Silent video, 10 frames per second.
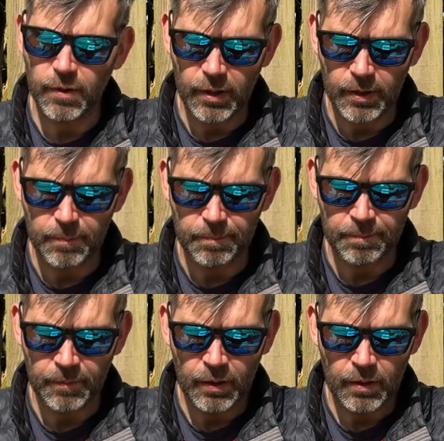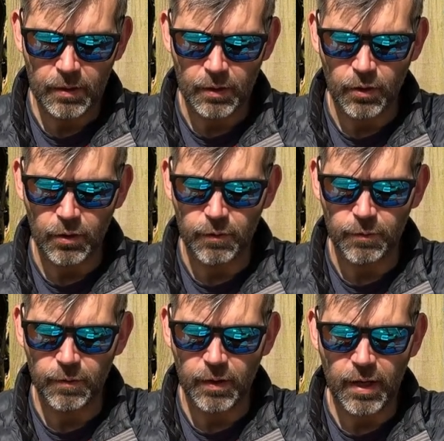the kind
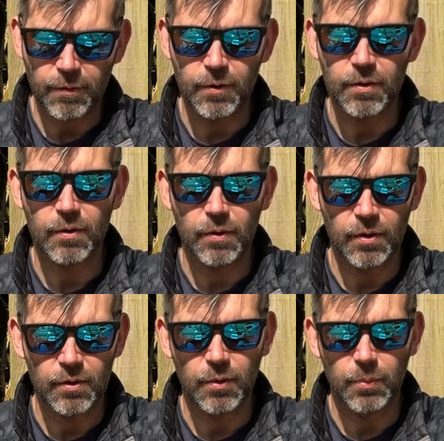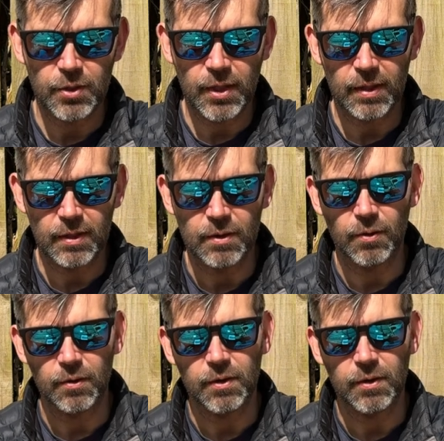of efforts to protect these stocks,